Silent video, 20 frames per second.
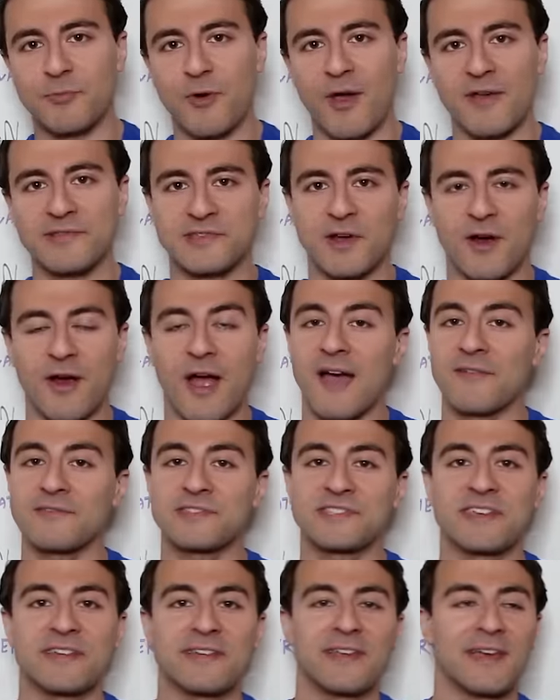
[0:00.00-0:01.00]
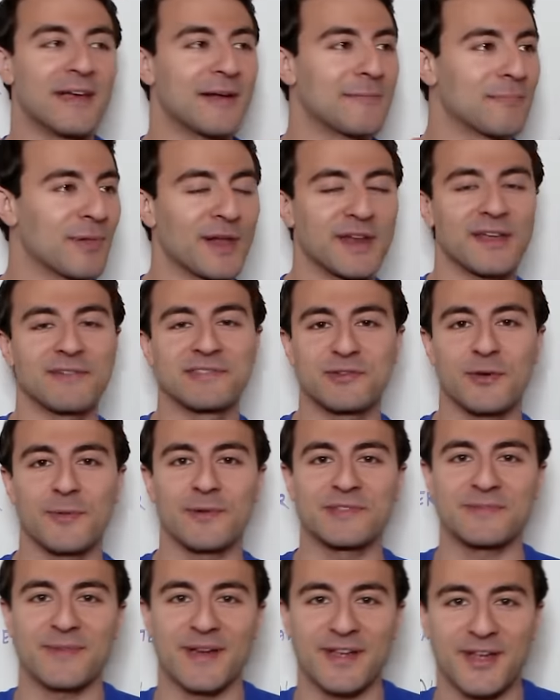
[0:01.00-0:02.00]
breaths are. I've seen plenty of
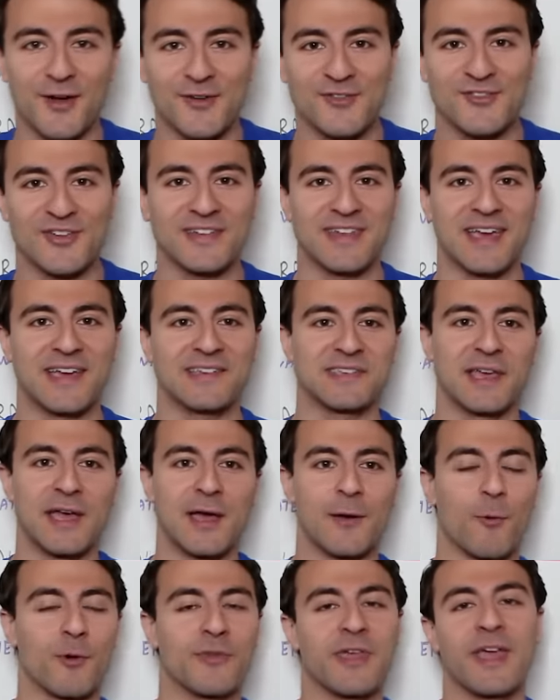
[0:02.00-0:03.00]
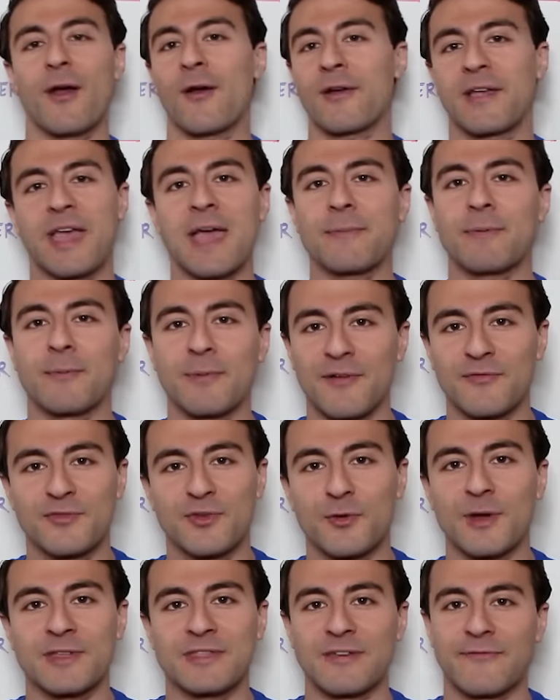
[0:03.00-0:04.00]
swimmers in my coaching days where they are capable of
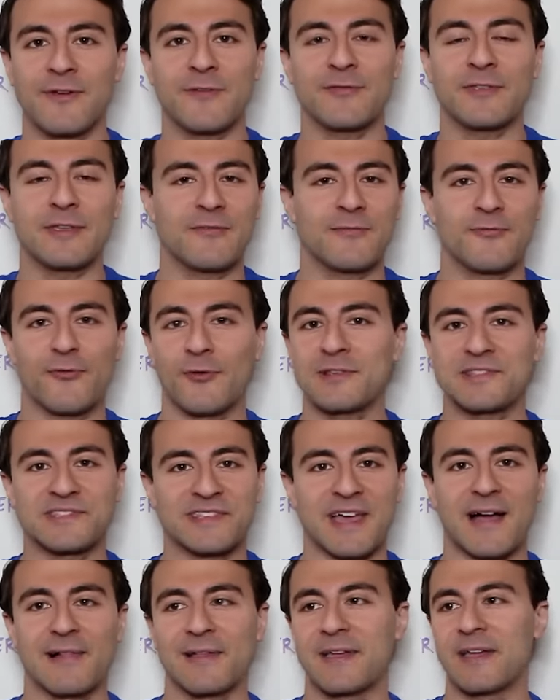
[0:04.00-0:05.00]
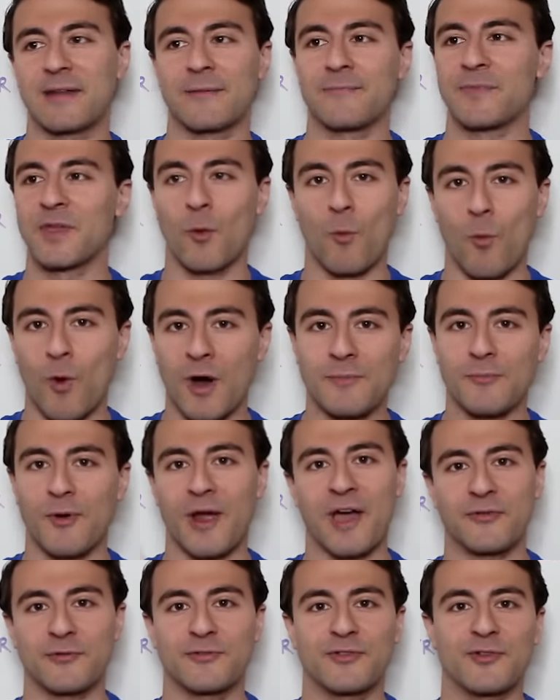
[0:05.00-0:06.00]
doing the fifty freestyle in one
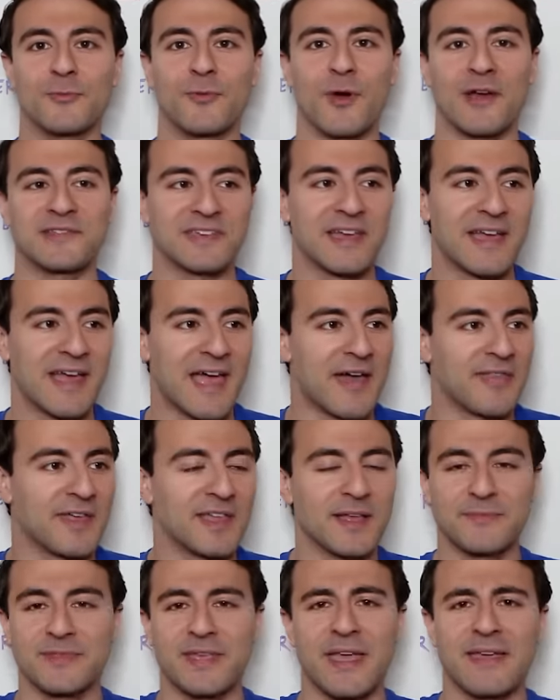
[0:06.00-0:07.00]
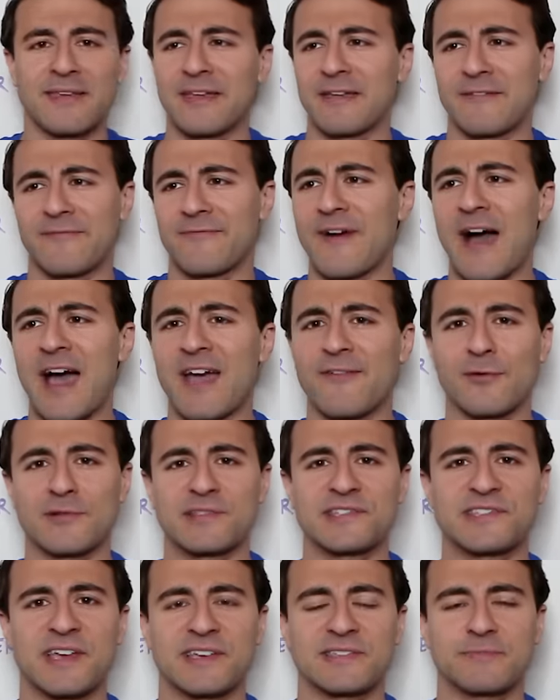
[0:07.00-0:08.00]
breath or two breaths and they end up taking five or
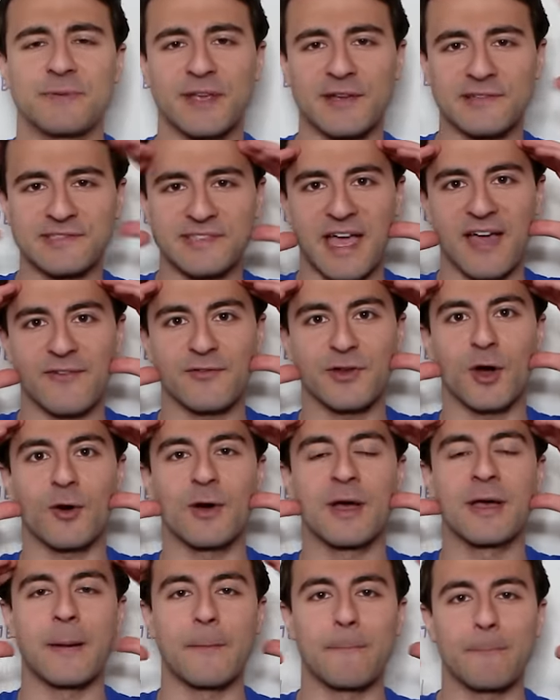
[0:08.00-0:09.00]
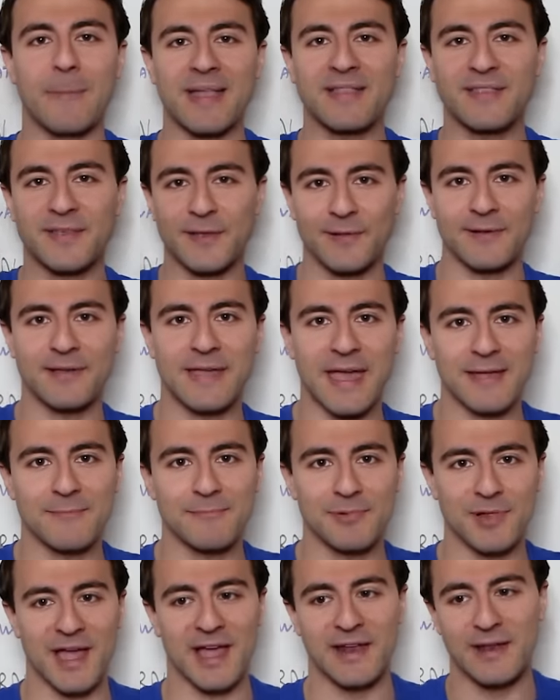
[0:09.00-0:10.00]
six because they have no mental
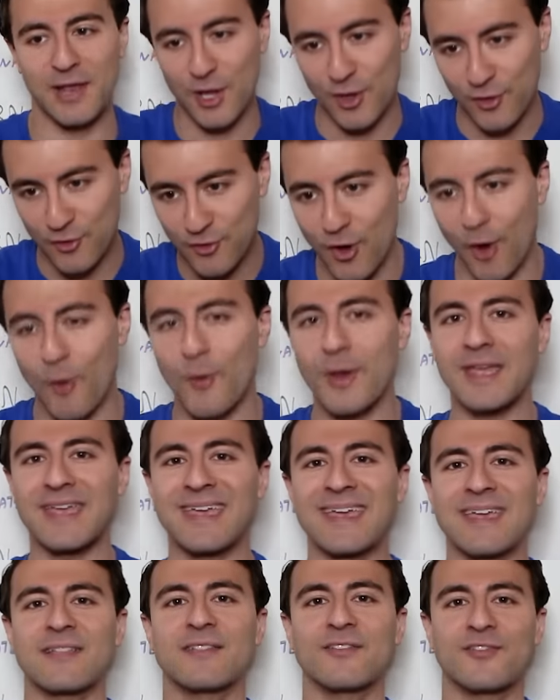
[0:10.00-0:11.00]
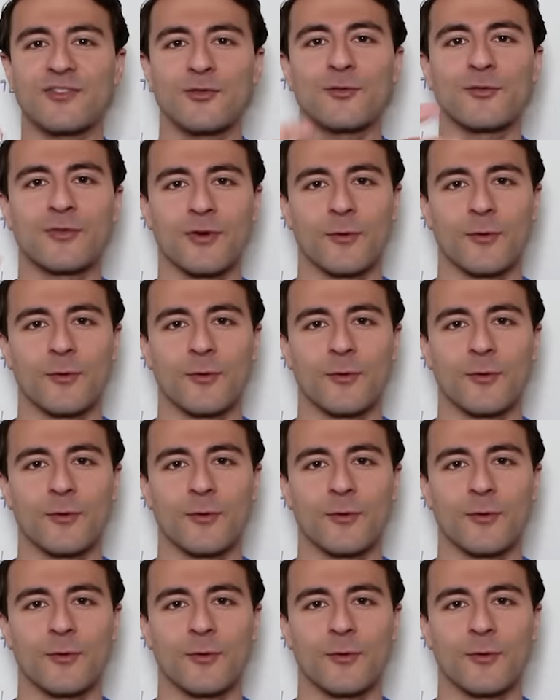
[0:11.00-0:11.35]
game plan going into